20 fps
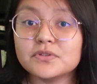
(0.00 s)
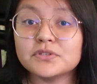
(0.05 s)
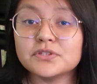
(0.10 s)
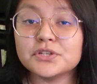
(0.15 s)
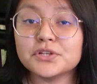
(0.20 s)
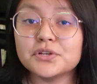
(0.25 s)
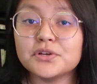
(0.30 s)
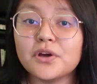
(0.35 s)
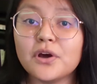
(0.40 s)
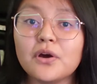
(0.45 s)
to
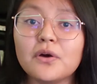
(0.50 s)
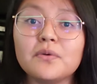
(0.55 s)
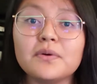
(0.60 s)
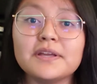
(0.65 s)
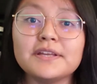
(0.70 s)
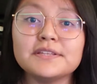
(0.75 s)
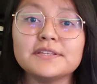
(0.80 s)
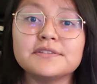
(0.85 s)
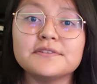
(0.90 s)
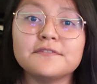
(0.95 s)
go
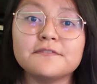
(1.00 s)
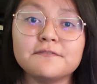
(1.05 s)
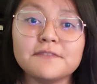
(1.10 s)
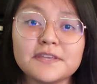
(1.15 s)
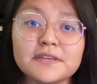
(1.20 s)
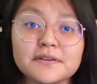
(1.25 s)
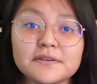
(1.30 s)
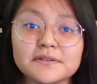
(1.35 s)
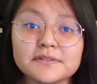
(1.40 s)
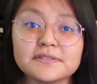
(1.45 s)
into
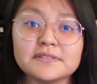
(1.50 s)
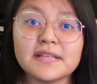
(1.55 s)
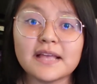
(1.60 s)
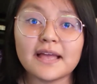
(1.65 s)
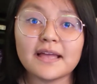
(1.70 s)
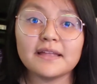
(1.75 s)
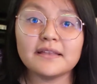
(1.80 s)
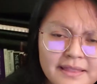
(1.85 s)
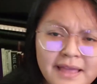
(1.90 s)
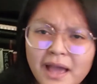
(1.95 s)
fields
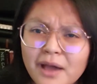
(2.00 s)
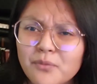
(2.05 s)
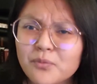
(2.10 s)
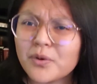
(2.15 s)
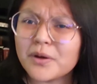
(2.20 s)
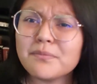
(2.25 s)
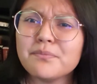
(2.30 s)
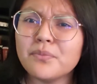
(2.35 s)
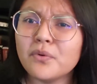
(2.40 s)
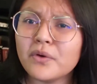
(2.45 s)
that at
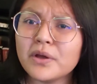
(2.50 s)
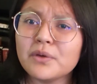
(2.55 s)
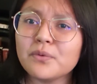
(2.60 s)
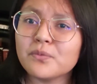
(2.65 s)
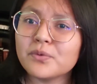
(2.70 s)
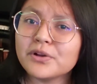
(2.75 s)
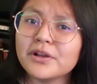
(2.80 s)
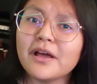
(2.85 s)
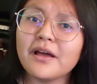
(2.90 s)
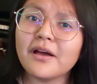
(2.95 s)
one point
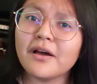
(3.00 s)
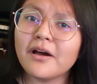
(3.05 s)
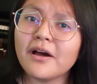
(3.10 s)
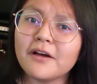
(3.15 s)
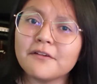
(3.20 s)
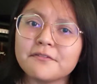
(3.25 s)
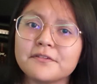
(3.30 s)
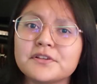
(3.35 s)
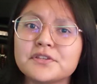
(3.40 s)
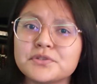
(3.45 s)
were not
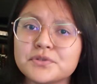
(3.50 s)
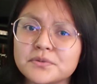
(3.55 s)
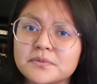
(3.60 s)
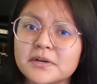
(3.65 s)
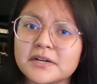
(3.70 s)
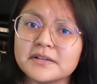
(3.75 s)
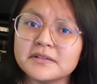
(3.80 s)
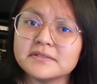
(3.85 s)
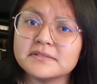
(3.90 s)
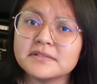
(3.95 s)
offered to
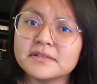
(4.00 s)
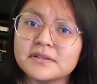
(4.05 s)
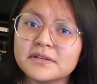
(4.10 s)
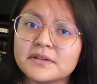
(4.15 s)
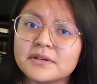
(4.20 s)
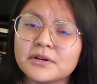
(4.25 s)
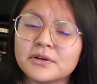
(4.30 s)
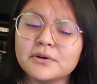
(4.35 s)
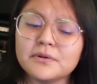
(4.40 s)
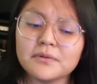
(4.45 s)
us,
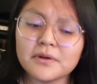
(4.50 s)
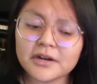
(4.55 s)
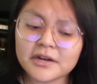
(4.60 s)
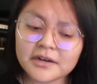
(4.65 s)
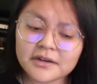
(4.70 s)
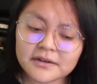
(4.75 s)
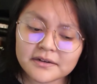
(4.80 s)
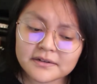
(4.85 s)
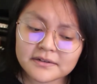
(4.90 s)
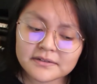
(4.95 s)
who
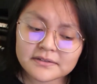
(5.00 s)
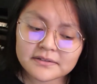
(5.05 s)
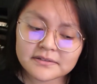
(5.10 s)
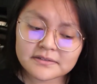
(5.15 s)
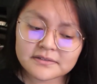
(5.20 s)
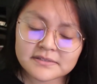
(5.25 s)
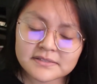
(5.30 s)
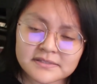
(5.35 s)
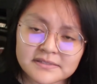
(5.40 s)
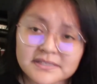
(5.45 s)
are
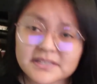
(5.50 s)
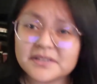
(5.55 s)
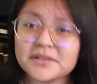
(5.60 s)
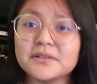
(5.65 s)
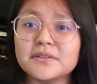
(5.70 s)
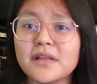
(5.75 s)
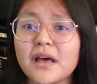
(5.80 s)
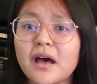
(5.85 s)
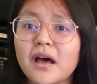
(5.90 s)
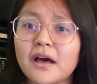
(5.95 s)

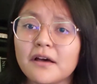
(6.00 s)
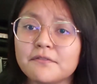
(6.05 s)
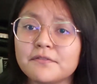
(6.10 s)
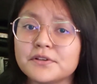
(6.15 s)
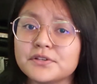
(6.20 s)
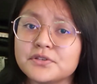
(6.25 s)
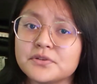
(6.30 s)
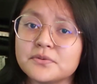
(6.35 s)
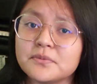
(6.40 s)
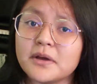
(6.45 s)
still not
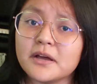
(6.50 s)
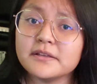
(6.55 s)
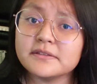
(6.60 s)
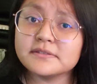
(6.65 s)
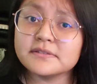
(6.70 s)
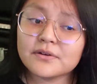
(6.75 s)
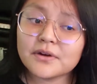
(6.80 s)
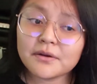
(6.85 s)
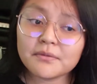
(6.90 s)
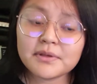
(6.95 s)
offered to us.
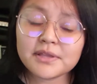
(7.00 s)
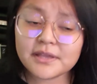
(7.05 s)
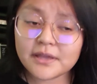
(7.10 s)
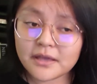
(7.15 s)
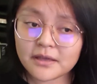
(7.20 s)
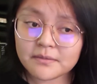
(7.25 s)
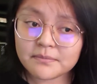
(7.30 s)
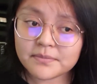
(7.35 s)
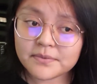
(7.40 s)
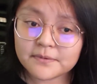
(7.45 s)
Growing
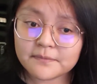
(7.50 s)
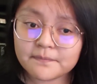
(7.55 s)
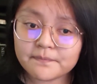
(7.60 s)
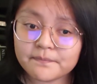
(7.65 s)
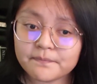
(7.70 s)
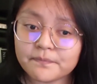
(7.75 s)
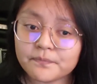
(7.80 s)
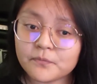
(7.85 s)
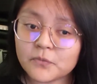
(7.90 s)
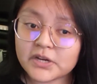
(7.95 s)
up,
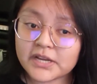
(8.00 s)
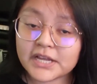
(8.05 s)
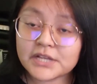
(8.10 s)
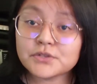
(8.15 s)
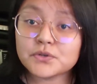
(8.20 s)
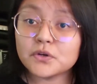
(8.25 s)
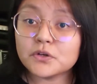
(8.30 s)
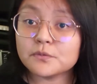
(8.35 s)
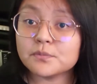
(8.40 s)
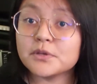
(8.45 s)
when I
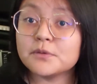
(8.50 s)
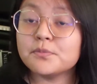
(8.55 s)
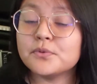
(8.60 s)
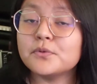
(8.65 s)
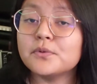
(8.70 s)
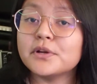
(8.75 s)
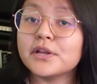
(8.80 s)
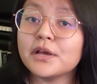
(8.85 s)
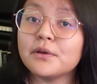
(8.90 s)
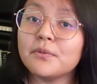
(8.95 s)
told people
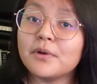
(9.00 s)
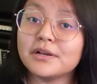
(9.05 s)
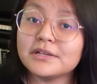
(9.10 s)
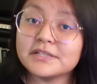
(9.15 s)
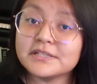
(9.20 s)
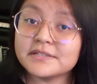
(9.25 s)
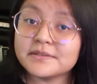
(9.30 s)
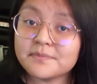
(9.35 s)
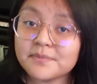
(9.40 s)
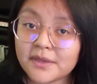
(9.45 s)
what I
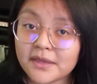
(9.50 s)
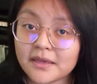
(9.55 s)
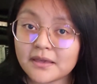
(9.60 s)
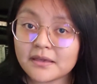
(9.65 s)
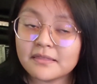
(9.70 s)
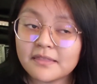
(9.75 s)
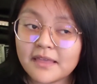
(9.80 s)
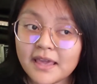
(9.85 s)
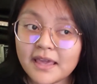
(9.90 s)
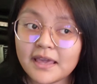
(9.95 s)
wanted to be,
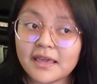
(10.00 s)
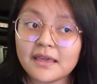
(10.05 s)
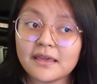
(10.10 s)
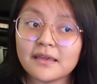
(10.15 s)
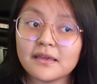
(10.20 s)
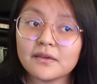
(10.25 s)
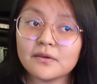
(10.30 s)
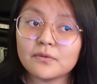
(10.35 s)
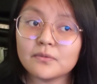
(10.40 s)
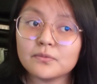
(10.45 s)

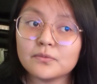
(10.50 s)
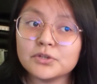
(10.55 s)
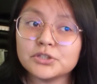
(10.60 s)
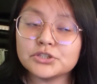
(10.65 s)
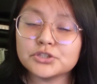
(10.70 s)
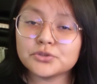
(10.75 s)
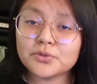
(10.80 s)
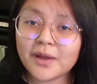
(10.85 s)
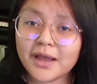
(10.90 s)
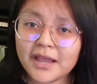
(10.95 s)
they would
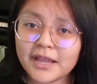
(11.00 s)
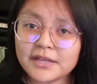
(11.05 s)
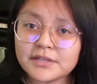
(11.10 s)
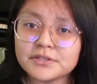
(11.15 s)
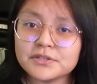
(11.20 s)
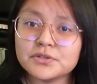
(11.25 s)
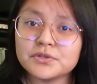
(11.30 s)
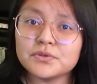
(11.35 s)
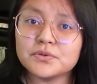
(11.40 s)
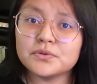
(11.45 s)
try
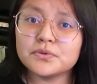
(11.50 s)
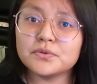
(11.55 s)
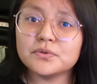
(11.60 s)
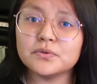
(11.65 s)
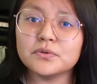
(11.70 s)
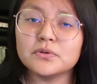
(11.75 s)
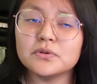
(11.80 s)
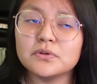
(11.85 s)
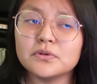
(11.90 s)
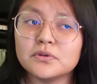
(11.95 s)

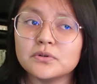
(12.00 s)
to